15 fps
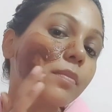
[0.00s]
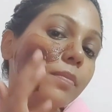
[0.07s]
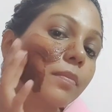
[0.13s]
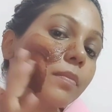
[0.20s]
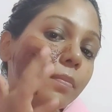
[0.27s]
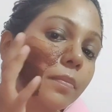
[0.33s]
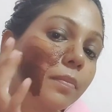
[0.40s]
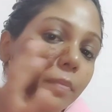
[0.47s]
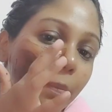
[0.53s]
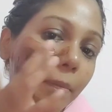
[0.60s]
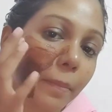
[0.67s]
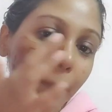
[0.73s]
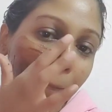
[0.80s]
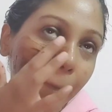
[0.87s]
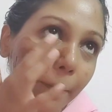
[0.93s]
I'm gonna
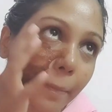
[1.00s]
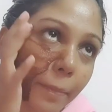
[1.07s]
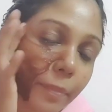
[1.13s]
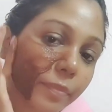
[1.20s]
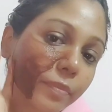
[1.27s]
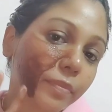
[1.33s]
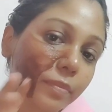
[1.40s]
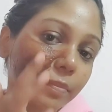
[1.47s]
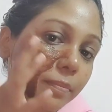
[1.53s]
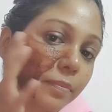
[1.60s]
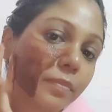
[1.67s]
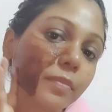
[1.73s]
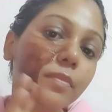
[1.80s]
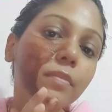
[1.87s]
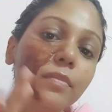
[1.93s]
apply it on my
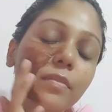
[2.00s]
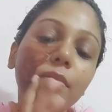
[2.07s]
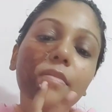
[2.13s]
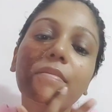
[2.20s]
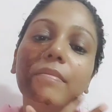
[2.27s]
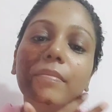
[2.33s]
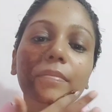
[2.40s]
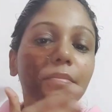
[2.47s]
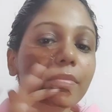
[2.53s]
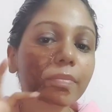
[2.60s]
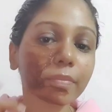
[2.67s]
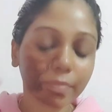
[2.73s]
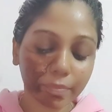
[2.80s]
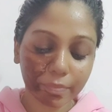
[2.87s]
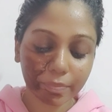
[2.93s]
face.
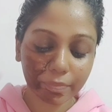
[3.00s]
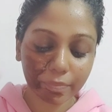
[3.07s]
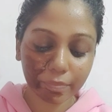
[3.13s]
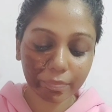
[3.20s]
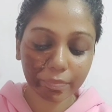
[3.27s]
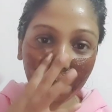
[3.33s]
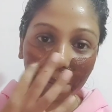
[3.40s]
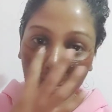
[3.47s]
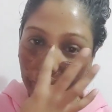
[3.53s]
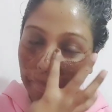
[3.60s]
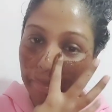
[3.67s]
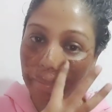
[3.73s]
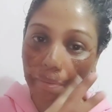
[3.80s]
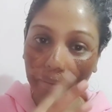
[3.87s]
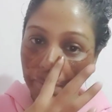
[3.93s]

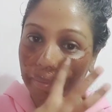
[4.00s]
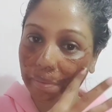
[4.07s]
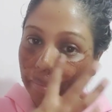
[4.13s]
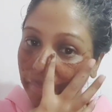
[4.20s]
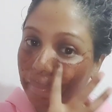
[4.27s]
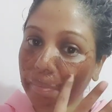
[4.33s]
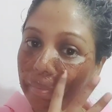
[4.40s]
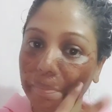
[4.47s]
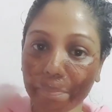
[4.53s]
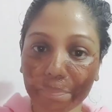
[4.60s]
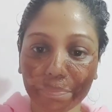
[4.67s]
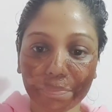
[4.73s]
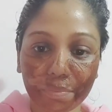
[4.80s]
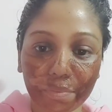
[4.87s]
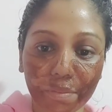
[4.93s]
And
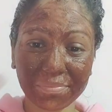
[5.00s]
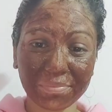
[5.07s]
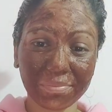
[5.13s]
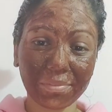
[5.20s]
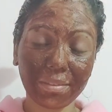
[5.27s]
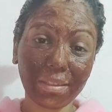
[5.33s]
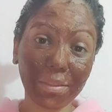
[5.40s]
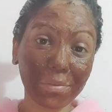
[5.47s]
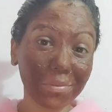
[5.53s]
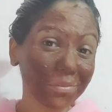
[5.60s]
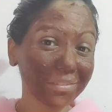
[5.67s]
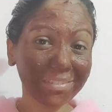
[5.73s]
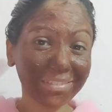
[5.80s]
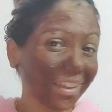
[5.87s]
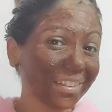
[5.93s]
yeah,
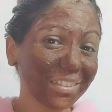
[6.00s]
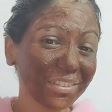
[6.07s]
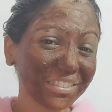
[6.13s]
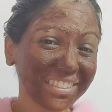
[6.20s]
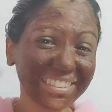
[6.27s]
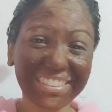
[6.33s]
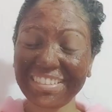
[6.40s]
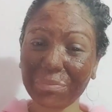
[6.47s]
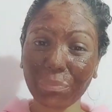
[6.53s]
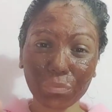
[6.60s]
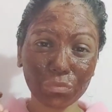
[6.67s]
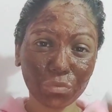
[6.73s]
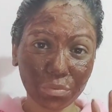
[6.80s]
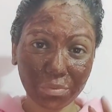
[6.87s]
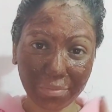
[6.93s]
we'll
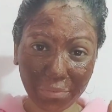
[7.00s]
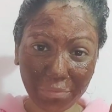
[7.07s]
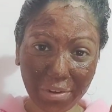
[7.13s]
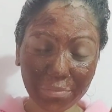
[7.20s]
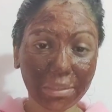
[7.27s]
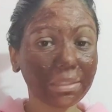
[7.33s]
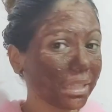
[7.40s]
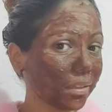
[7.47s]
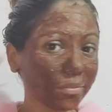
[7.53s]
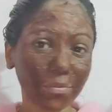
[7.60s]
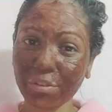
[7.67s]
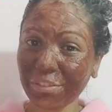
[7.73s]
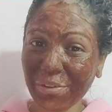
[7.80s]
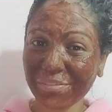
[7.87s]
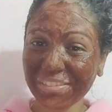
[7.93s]
just wait around
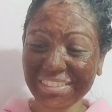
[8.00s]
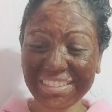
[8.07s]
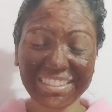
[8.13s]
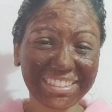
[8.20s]
it to get